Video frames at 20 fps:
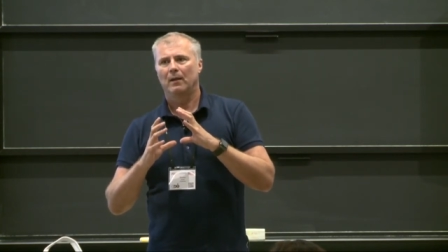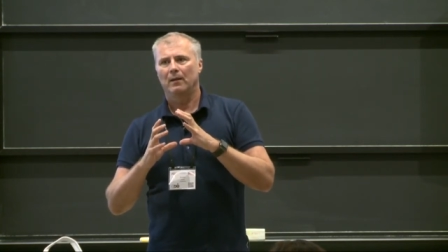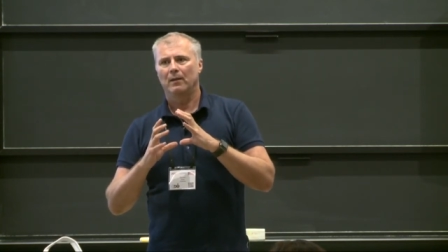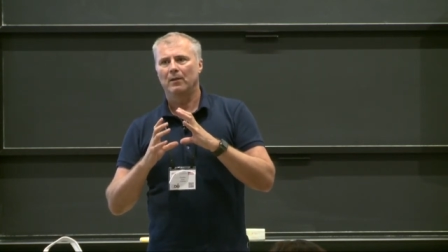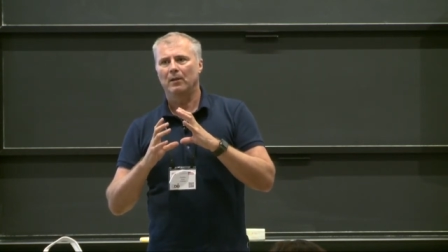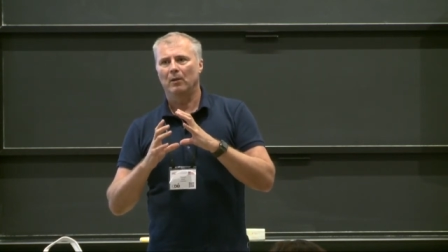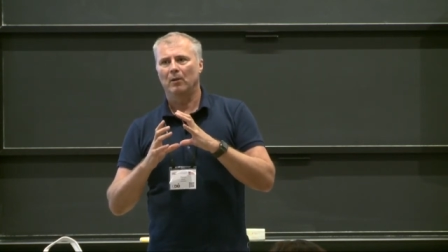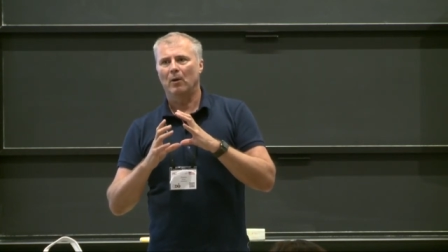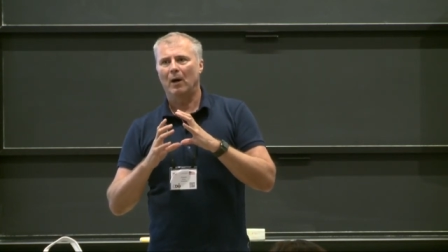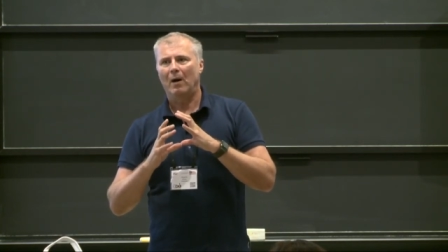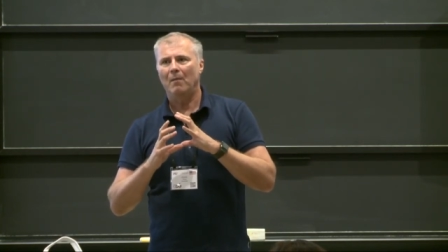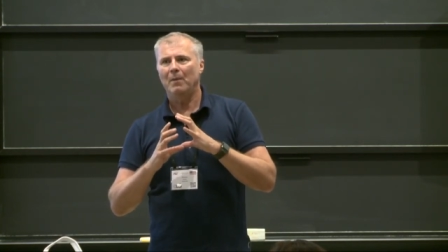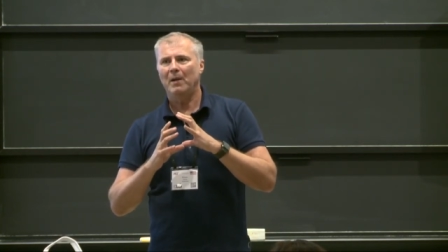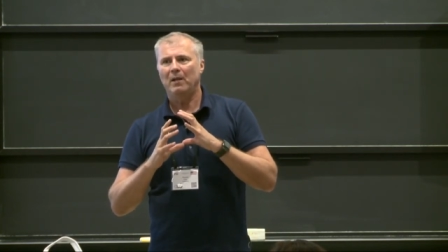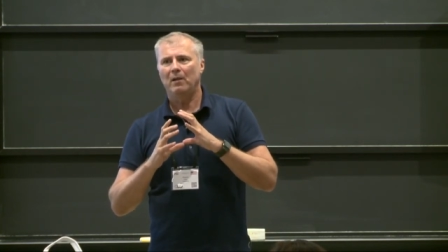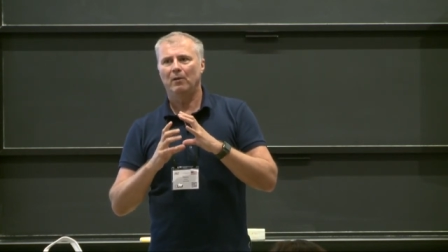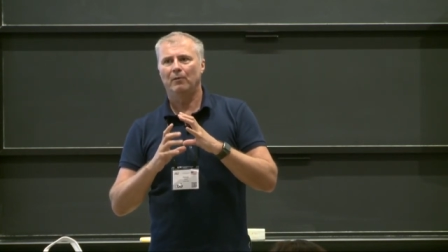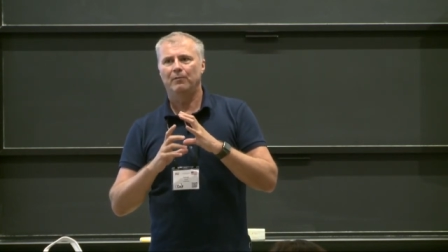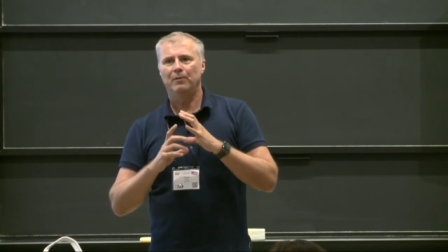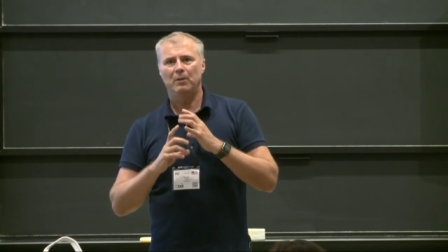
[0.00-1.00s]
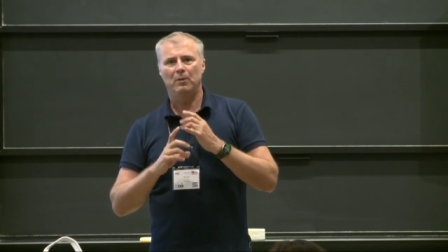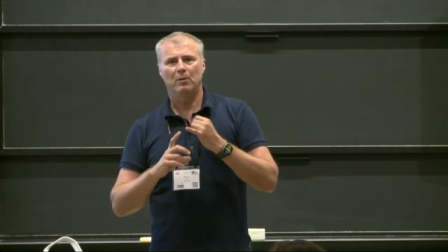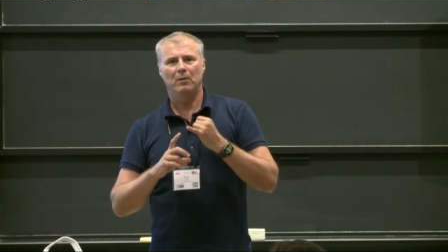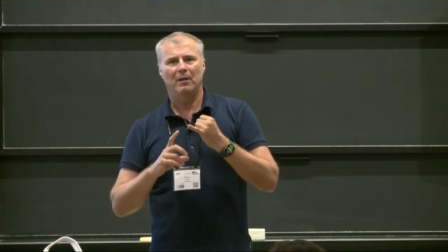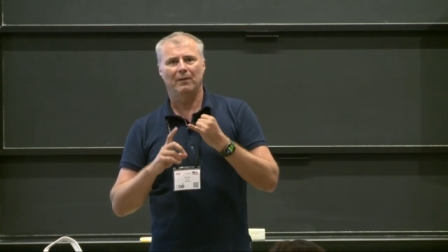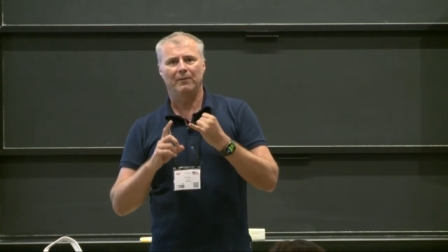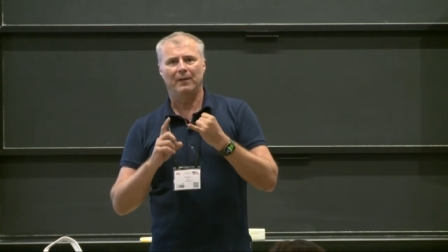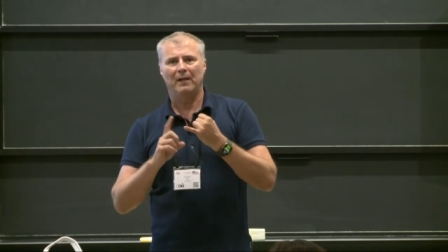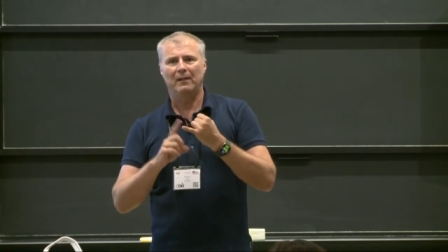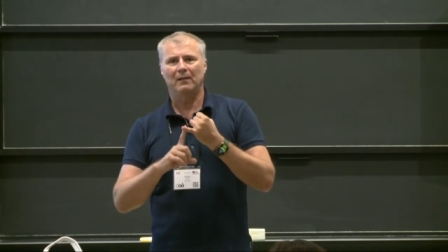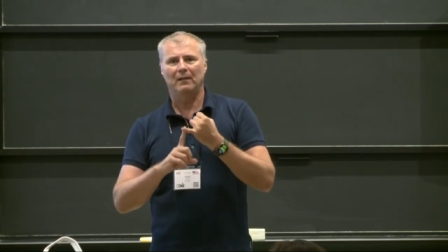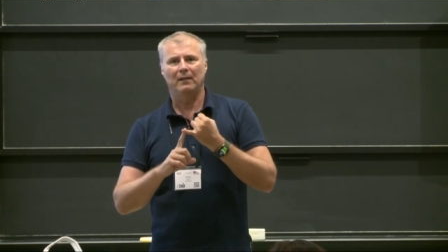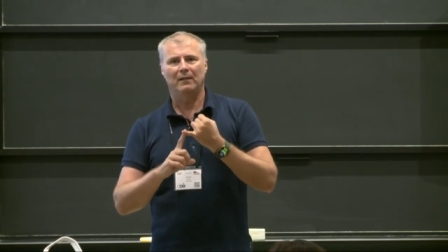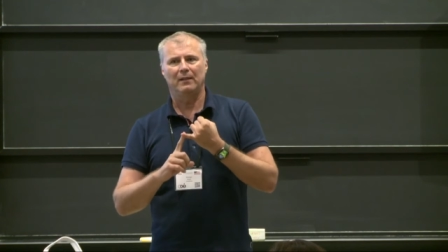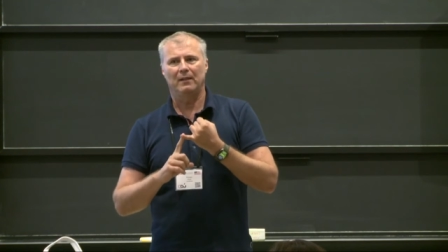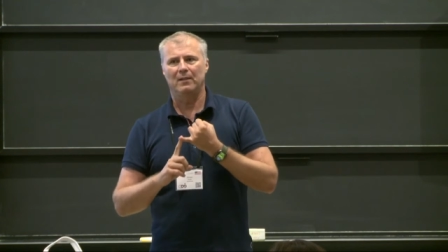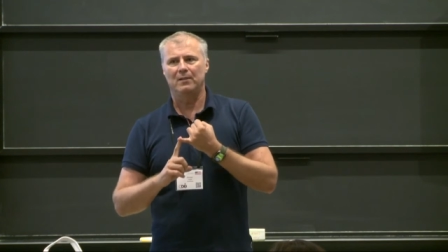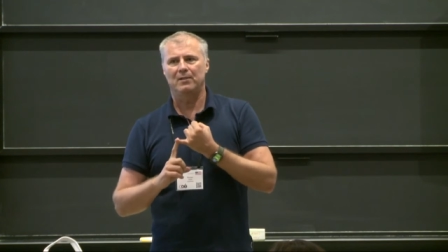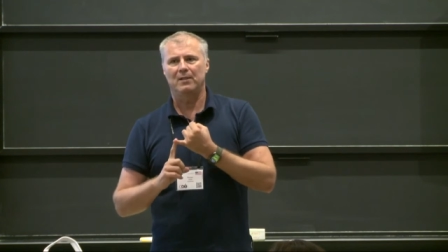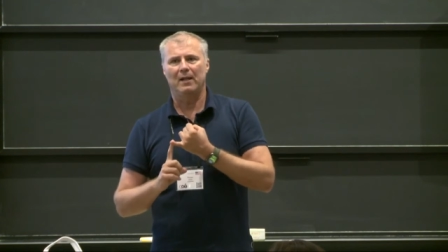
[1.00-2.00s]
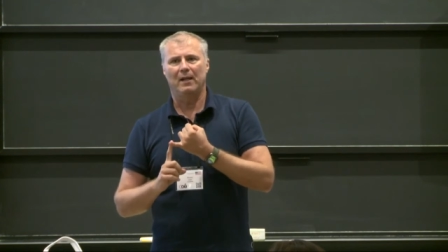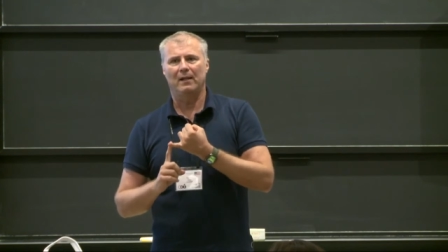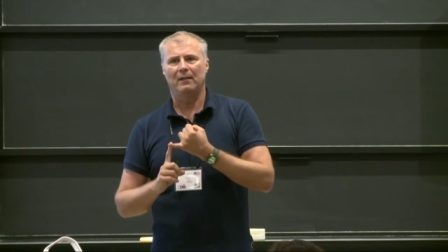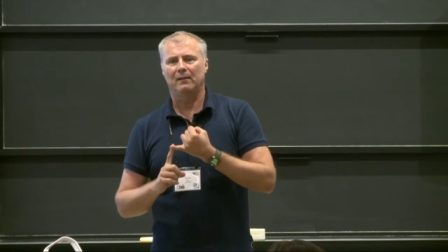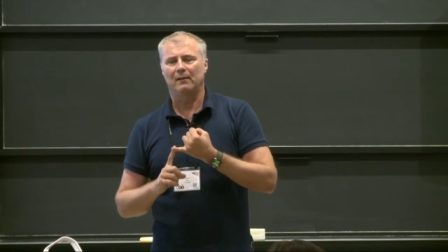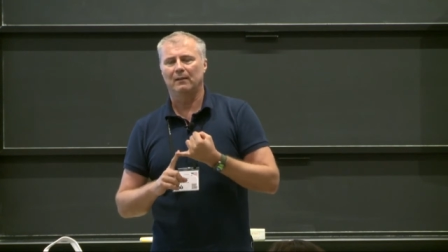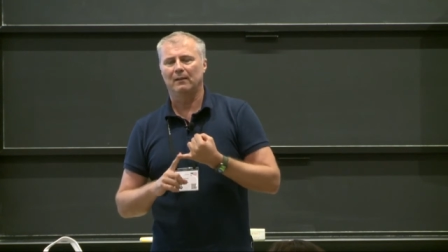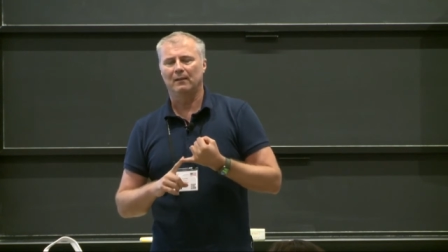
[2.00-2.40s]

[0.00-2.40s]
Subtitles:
You know, how many of you have analytics that